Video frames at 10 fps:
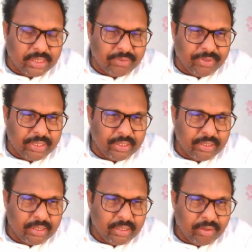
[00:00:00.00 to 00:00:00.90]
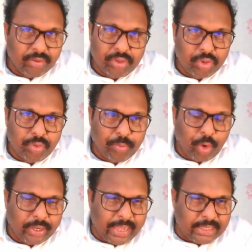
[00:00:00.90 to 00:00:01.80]
TV through
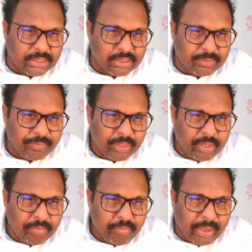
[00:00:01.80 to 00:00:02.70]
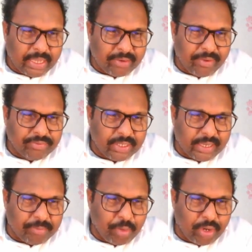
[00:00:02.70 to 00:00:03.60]
broadcast, microwaves at
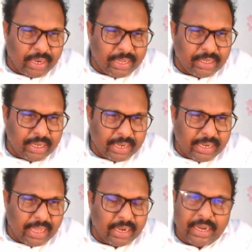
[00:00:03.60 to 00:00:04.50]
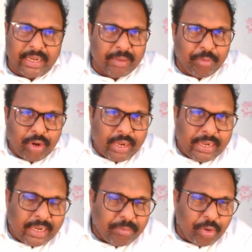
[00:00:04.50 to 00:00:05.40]
10 power 9, radar at 10 power
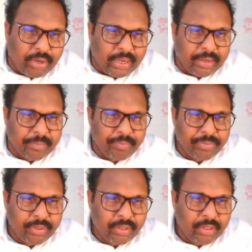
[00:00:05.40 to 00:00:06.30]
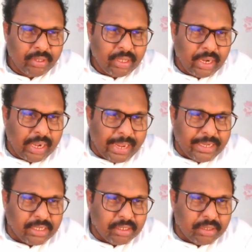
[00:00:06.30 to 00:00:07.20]
9, 10 power 10,
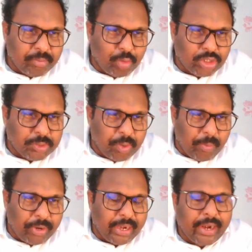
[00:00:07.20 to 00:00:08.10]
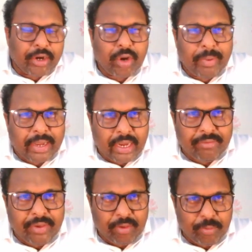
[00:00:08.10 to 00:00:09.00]
light, the most popular electromagnetic
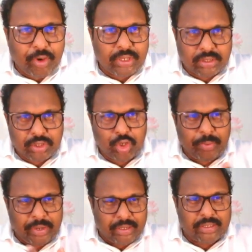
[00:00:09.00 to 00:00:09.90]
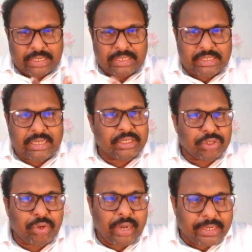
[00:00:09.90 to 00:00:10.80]
wave because human sensing is
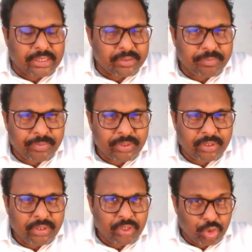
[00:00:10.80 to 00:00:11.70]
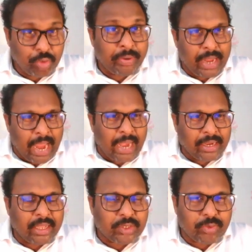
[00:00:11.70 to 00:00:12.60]
through light, human
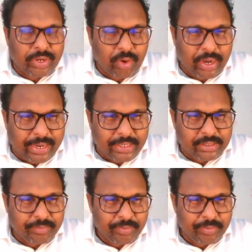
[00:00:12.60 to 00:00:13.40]
antennas work on light.